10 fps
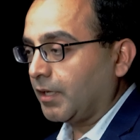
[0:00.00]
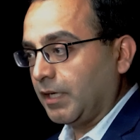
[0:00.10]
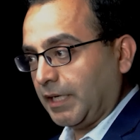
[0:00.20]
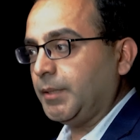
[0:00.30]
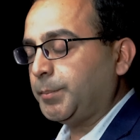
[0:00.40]

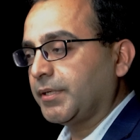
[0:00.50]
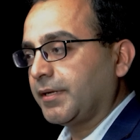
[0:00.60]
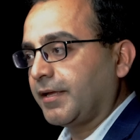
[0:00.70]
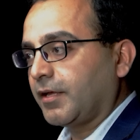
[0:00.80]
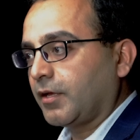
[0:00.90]
Leap
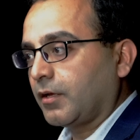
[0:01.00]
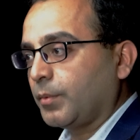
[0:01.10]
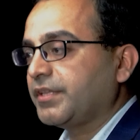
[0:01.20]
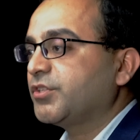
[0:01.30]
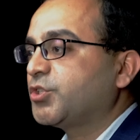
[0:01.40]

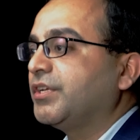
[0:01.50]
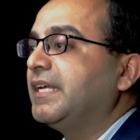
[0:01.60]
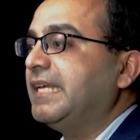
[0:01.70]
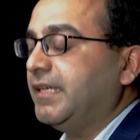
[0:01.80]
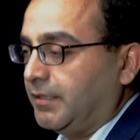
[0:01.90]
with a
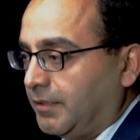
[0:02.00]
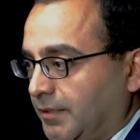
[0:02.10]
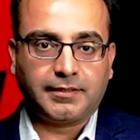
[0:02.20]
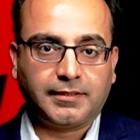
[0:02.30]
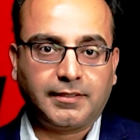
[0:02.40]
3E.
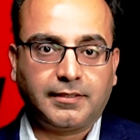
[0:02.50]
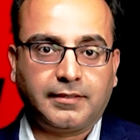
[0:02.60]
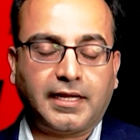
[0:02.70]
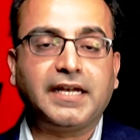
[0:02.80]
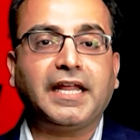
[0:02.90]

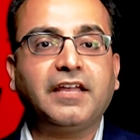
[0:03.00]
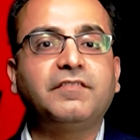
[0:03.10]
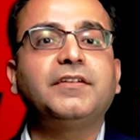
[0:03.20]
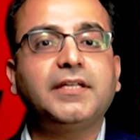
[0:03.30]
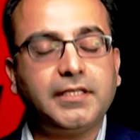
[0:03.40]
And
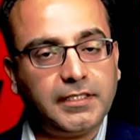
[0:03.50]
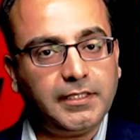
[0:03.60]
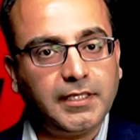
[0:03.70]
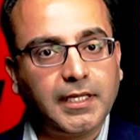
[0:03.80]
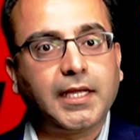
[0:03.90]
every
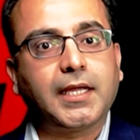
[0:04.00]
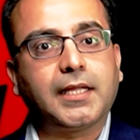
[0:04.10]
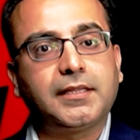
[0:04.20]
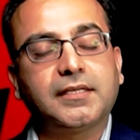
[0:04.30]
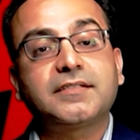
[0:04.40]
E
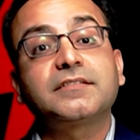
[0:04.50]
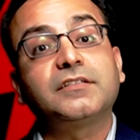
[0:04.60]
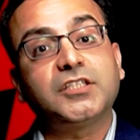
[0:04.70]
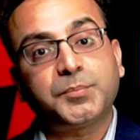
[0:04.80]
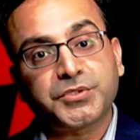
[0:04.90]
in this
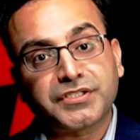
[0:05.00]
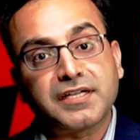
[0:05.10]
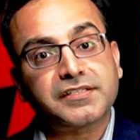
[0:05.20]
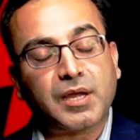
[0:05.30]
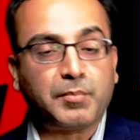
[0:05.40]
represents a